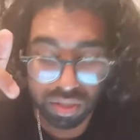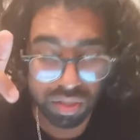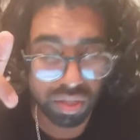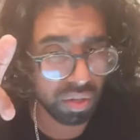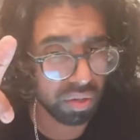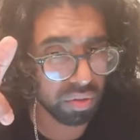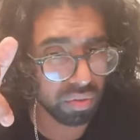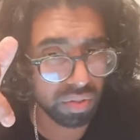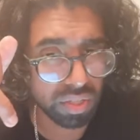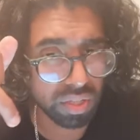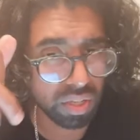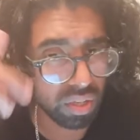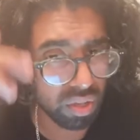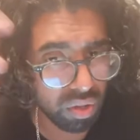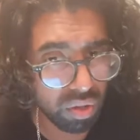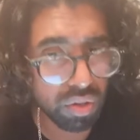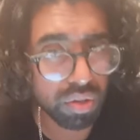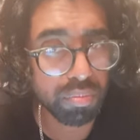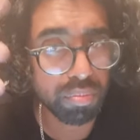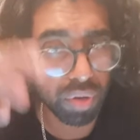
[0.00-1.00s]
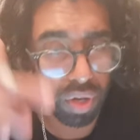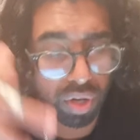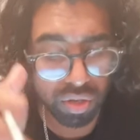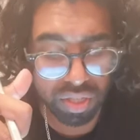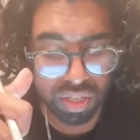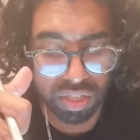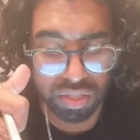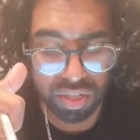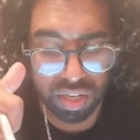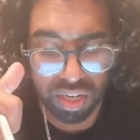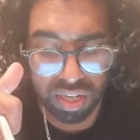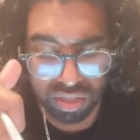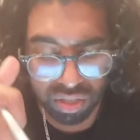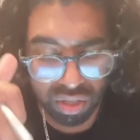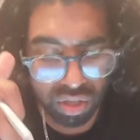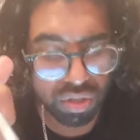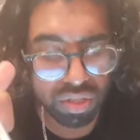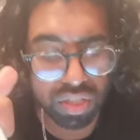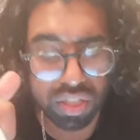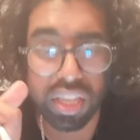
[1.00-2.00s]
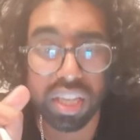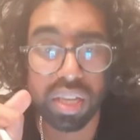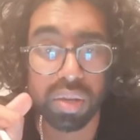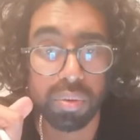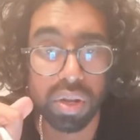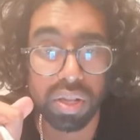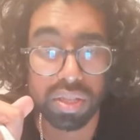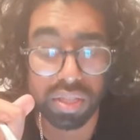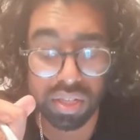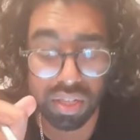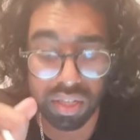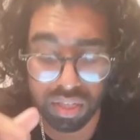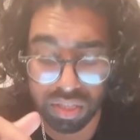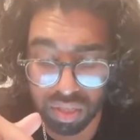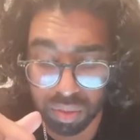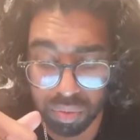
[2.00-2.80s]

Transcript: So it's a long process, guys. Loads of keywords in here.